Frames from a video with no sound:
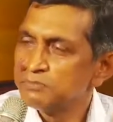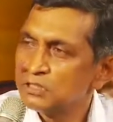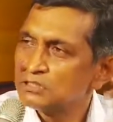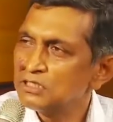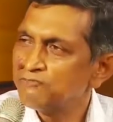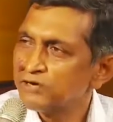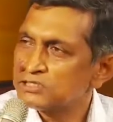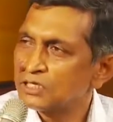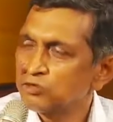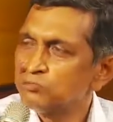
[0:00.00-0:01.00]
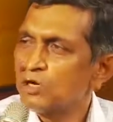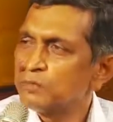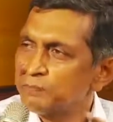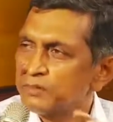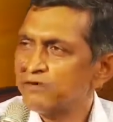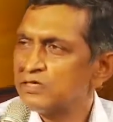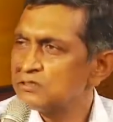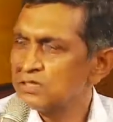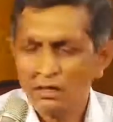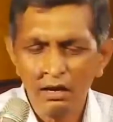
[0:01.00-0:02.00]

birth defects that could have been prevented